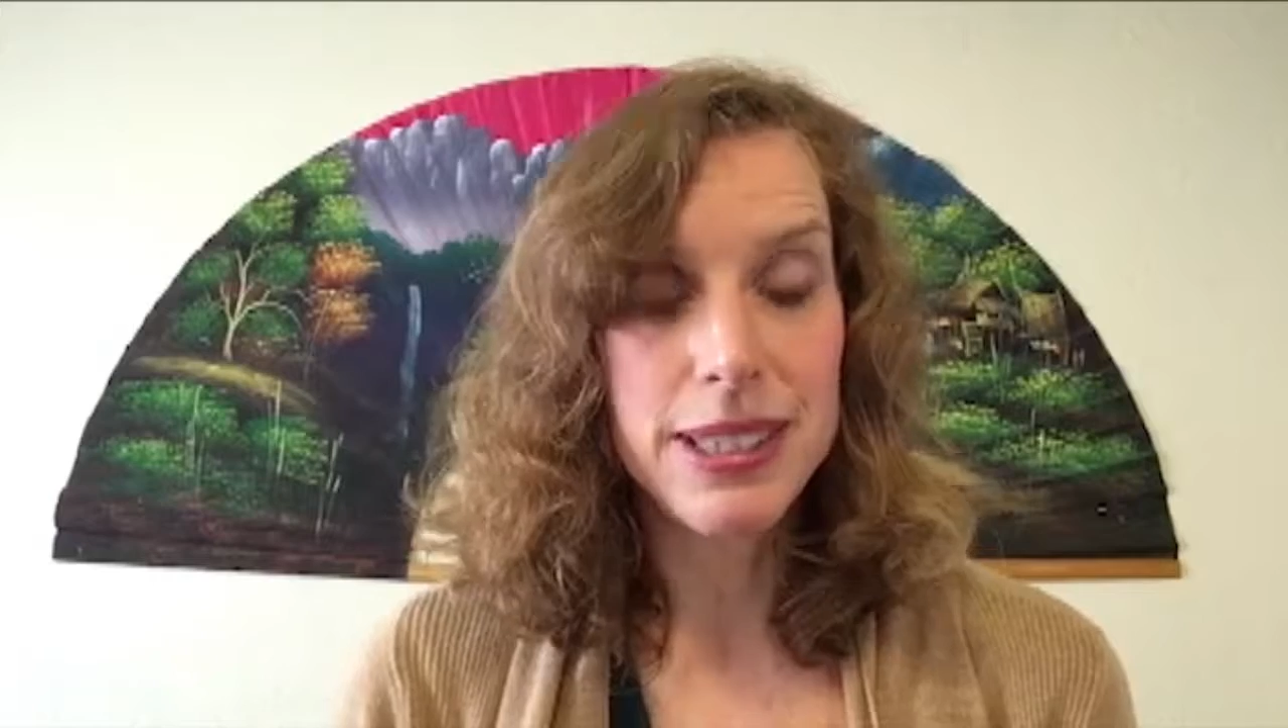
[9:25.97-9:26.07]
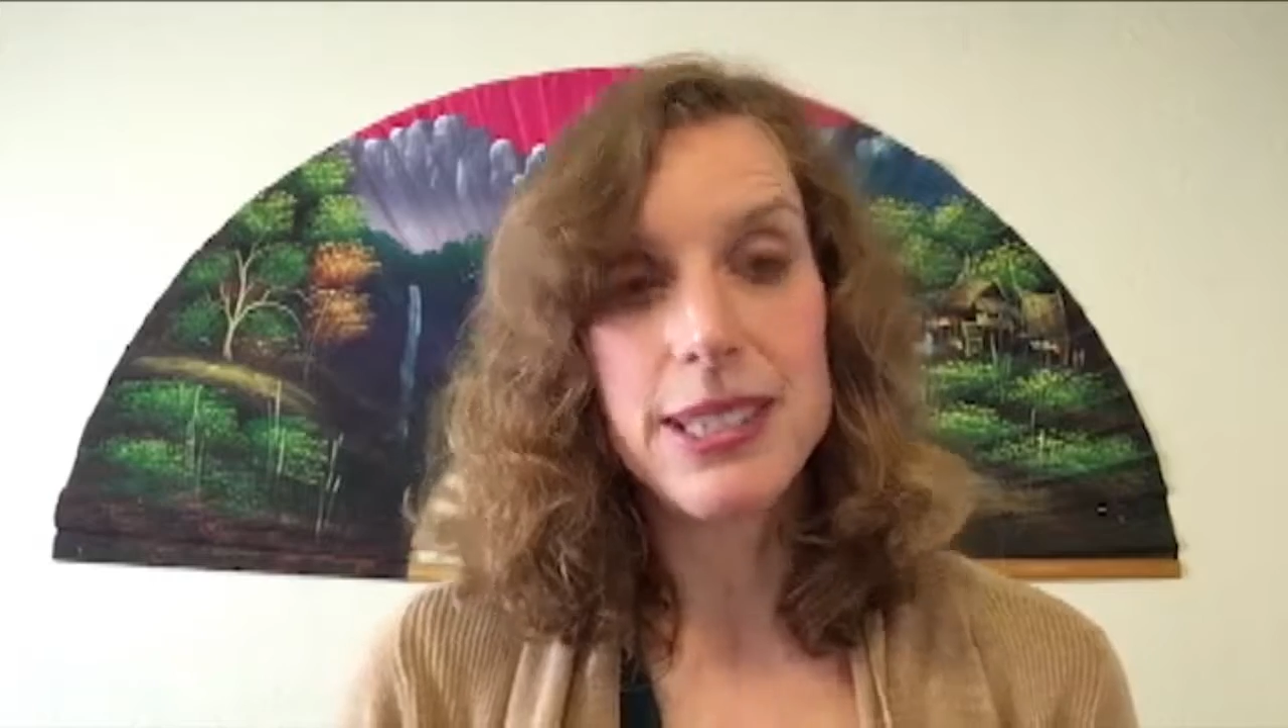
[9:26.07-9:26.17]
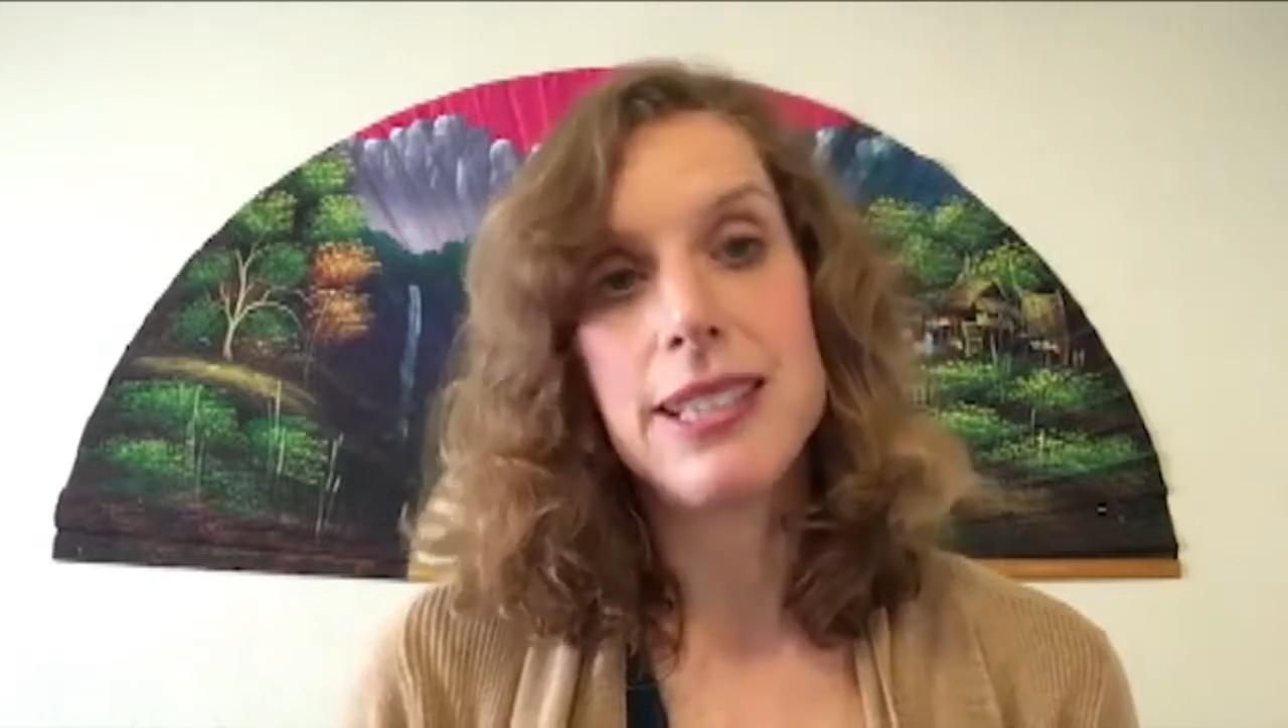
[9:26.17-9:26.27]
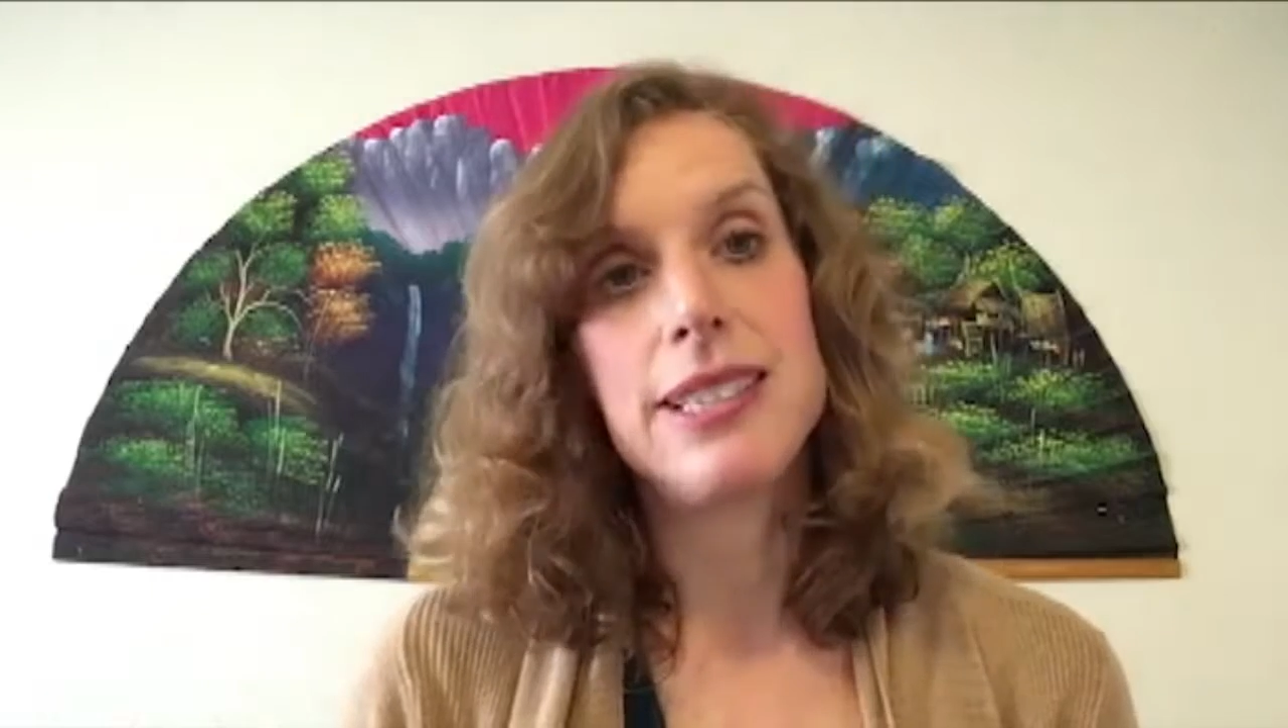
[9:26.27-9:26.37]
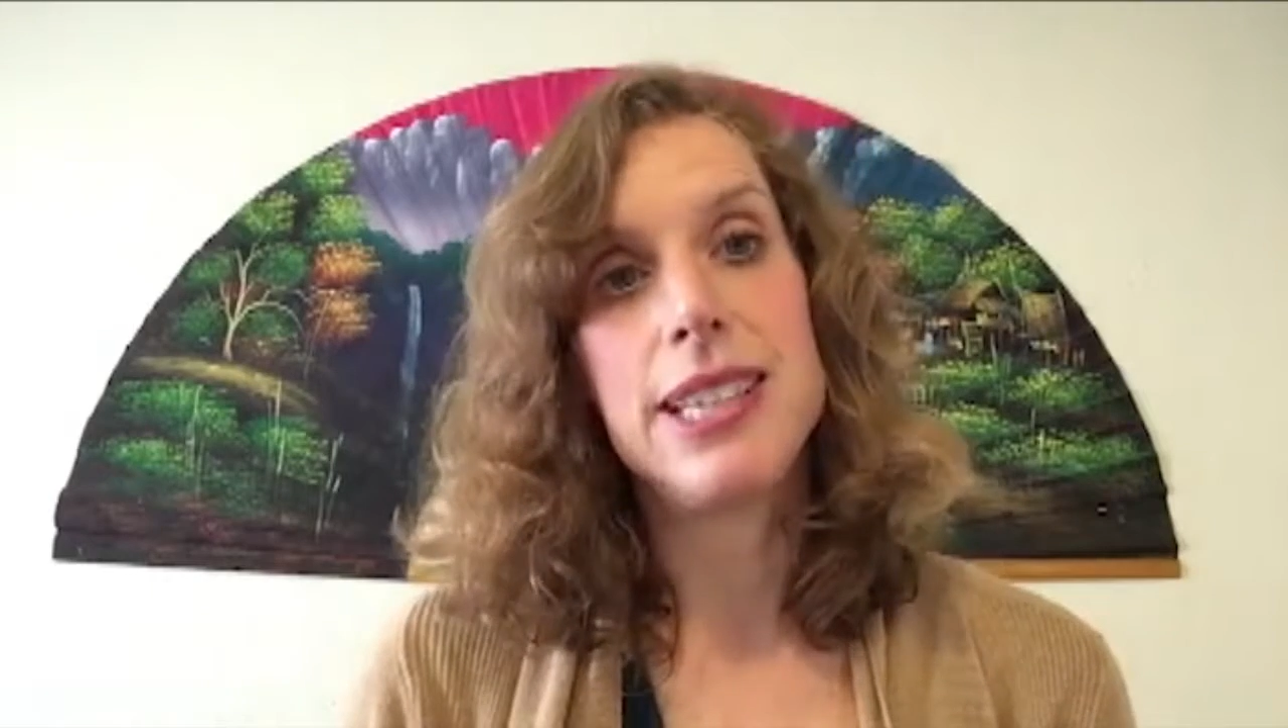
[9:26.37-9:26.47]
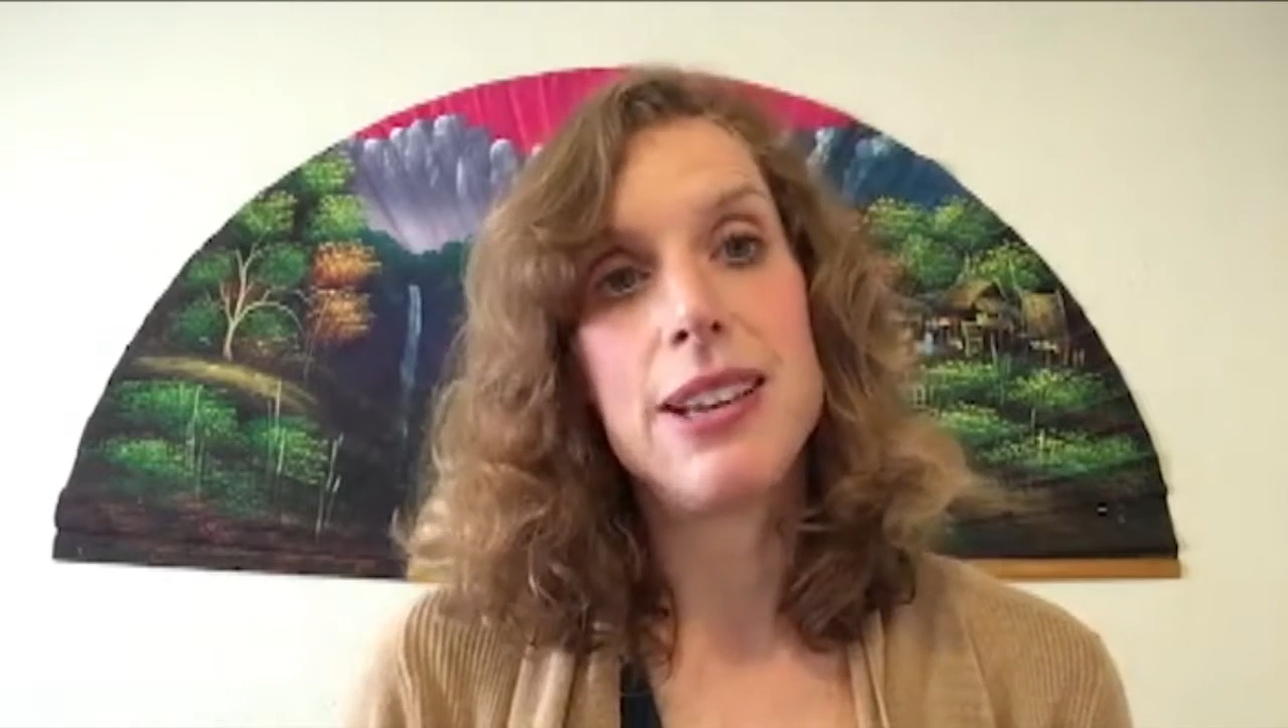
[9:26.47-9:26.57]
the intensity